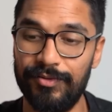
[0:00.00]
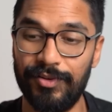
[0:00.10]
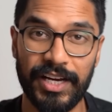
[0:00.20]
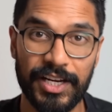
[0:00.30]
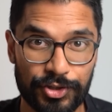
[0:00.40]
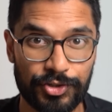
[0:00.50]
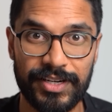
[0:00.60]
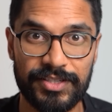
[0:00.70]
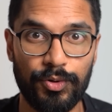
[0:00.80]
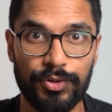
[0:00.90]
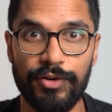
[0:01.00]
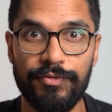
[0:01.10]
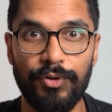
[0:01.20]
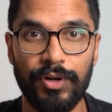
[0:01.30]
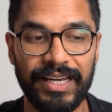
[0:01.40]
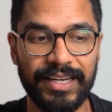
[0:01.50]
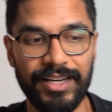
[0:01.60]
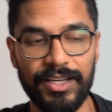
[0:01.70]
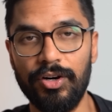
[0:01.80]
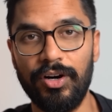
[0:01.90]
We've got interest rates also falling,
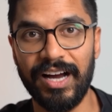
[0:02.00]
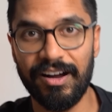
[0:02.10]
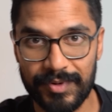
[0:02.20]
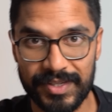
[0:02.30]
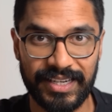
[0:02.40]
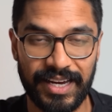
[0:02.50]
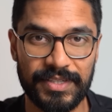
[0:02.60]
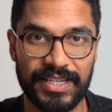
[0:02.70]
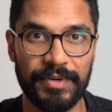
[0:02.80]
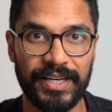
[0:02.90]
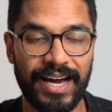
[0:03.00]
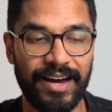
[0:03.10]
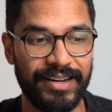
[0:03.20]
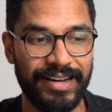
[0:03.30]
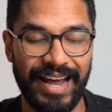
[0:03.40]
you've got government schemes coming out,